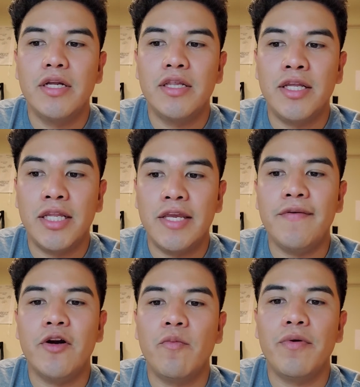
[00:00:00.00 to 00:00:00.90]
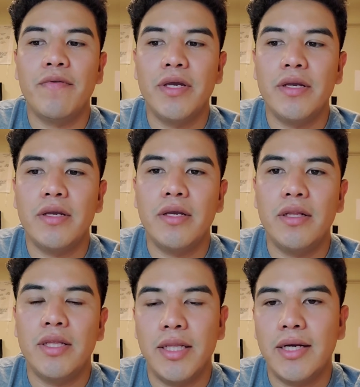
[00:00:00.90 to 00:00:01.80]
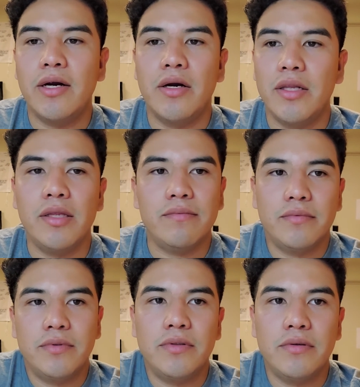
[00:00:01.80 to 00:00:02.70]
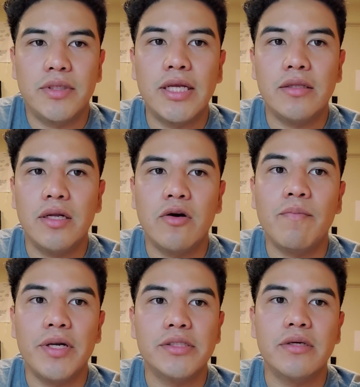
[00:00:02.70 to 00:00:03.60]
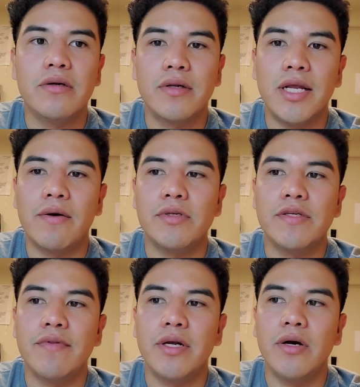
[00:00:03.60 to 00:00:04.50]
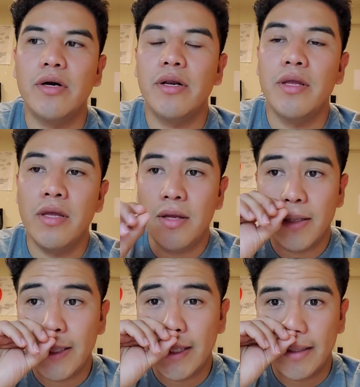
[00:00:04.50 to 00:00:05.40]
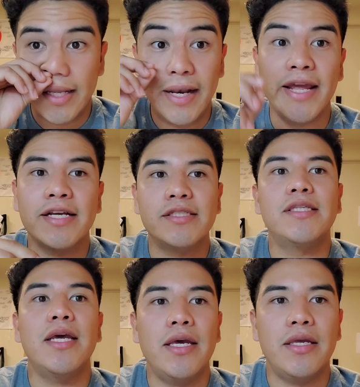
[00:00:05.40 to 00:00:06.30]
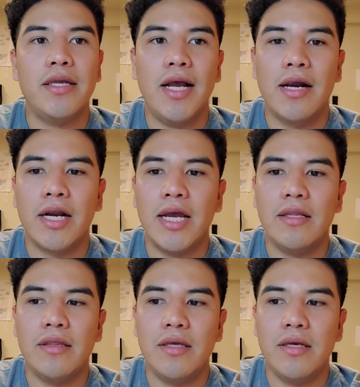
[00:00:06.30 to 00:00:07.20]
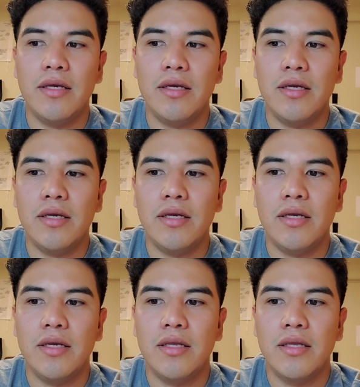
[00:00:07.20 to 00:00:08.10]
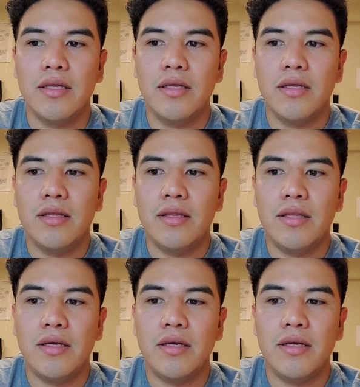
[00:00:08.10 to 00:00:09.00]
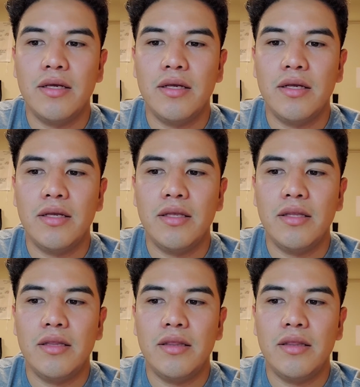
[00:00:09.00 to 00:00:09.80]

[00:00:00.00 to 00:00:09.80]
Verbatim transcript: then they give you a copy of it then the car the, you know that the company's on i received the car then the next day i got the the